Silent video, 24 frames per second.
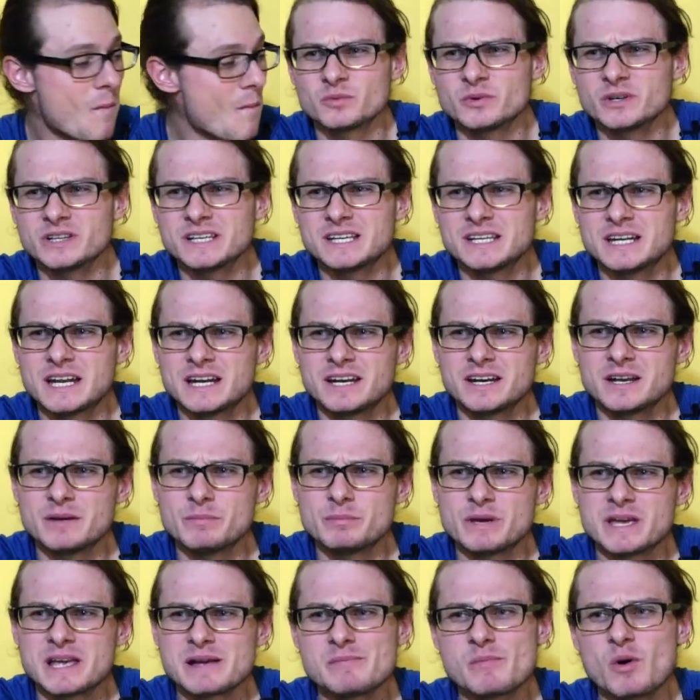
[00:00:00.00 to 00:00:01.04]
Really, it ended
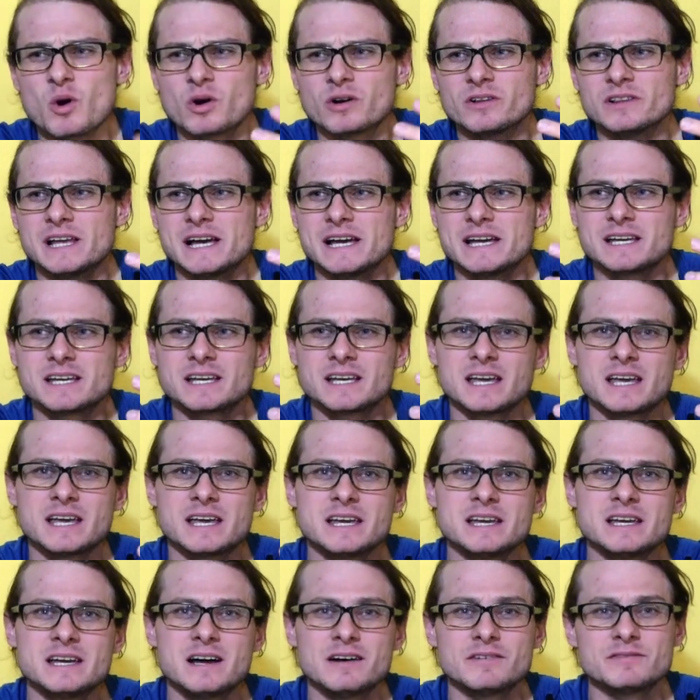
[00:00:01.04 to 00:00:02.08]
up being more like
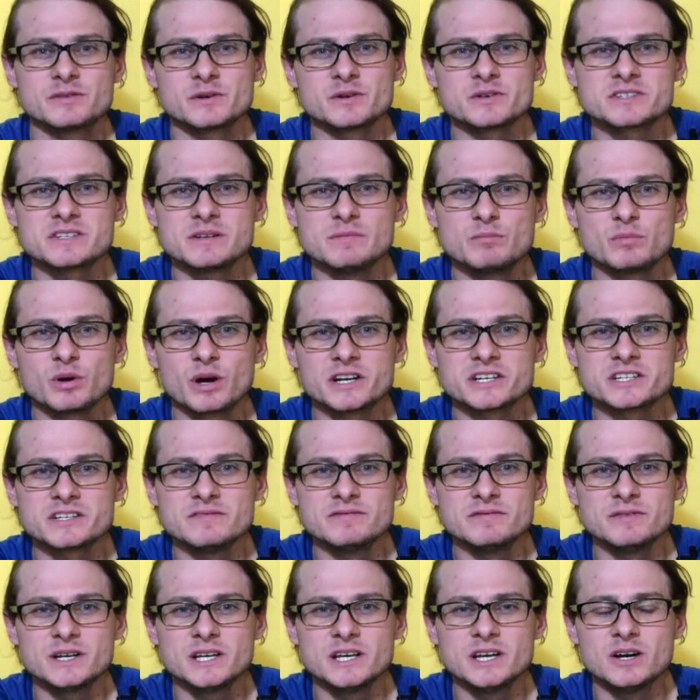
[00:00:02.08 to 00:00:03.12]
a first
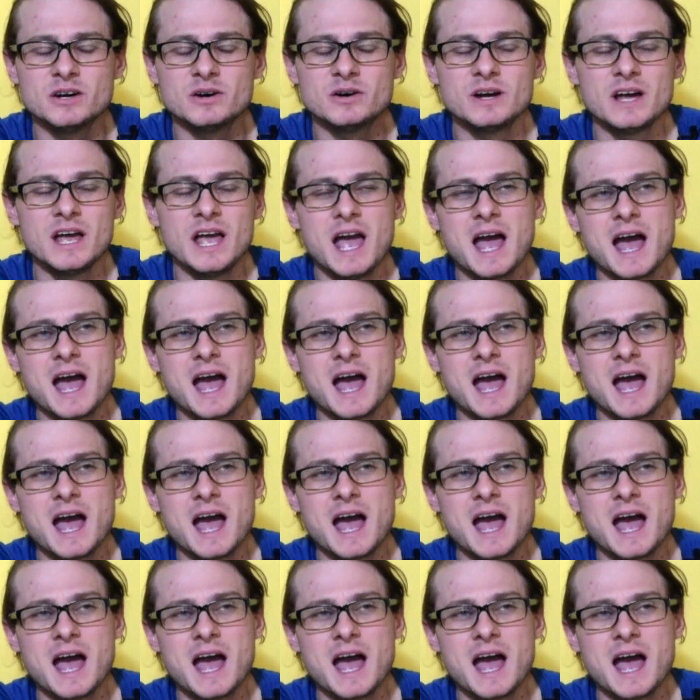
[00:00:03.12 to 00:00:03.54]
impression video